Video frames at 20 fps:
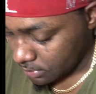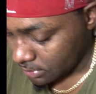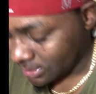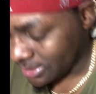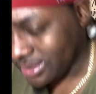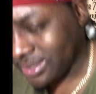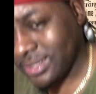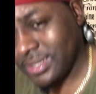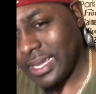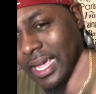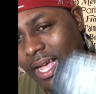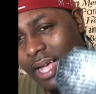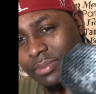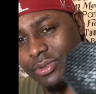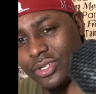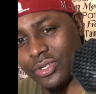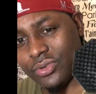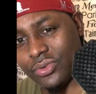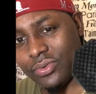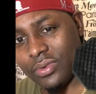This is
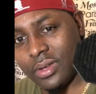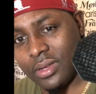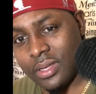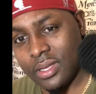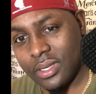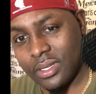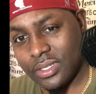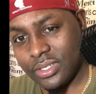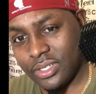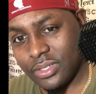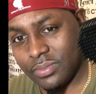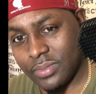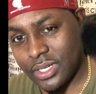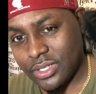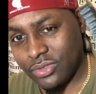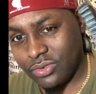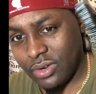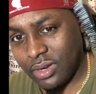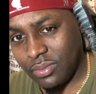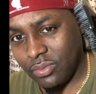optional. This is my
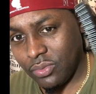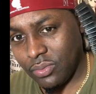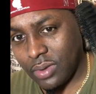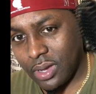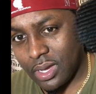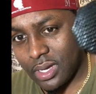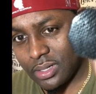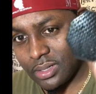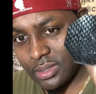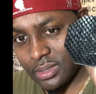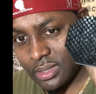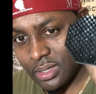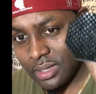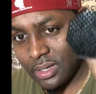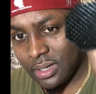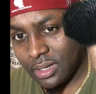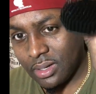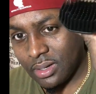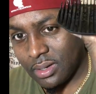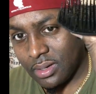Scramble Wash
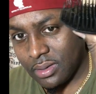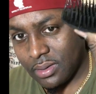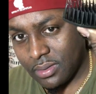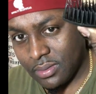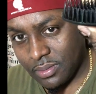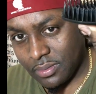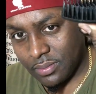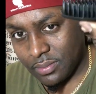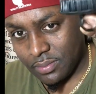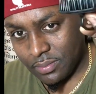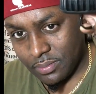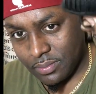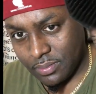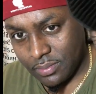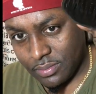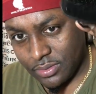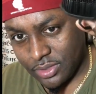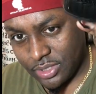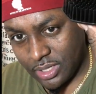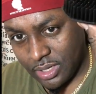
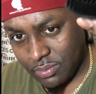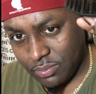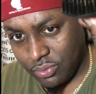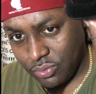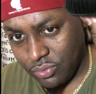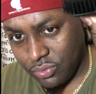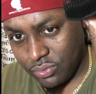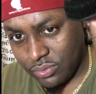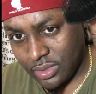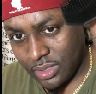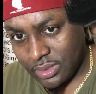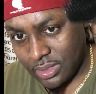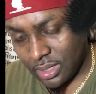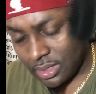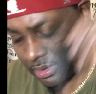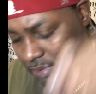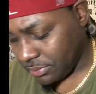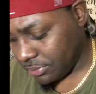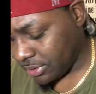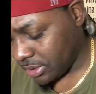shampoo
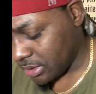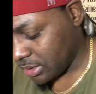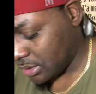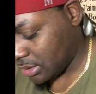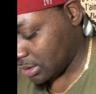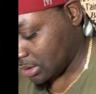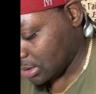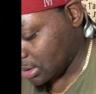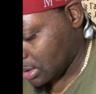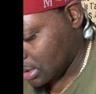detangler brush.